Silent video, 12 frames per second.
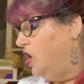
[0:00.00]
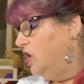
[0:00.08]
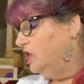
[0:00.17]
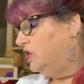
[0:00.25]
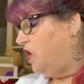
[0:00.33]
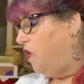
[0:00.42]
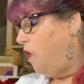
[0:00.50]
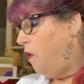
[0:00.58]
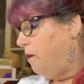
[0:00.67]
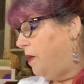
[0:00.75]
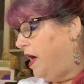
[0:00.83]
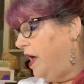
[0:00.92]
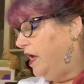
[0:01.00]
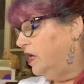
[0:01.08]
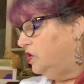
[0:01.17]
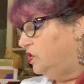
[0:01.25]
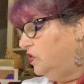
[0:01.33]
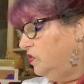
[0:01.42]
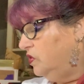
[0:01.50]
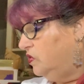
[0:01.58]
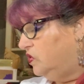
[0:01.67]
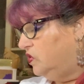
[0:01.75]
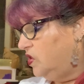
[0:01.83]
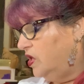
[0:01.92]
So my 2 new
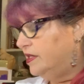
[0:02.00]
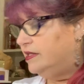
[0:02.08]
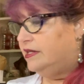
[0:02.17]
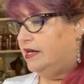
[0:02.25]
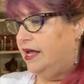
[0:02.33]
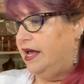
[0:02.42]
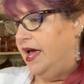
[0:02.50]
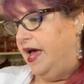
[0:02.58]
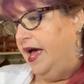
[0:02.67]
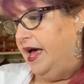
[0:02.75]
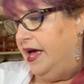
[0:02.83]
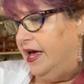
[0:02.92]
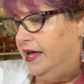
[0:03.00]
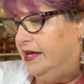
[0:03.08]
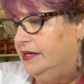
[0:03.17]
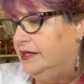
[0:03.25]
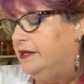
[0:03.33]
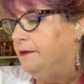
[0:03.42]
starts that I had,